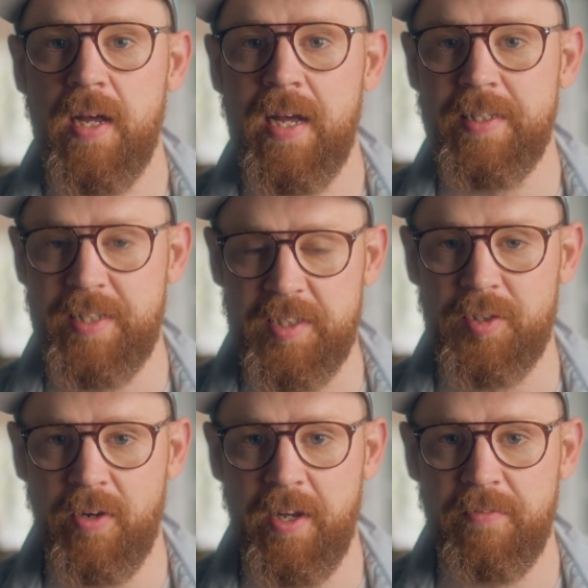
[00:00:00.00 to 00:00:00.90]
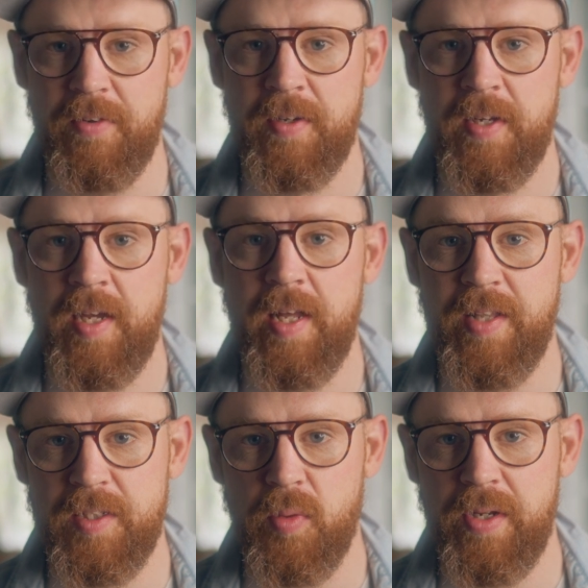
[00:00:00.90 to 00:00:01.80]
a test drive. And
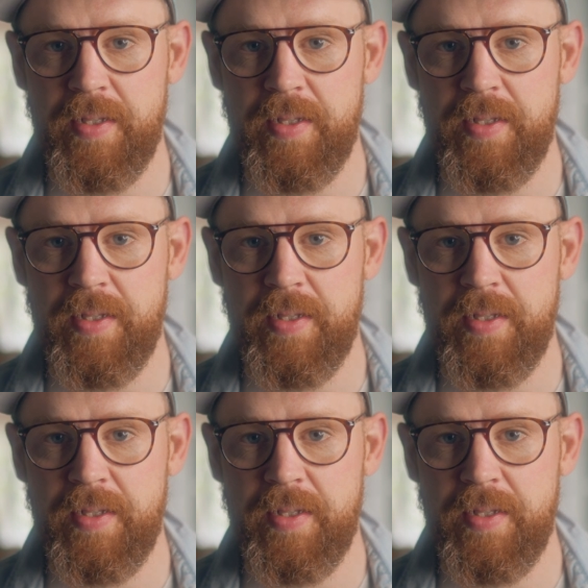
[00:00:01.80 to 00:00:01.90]
that's what I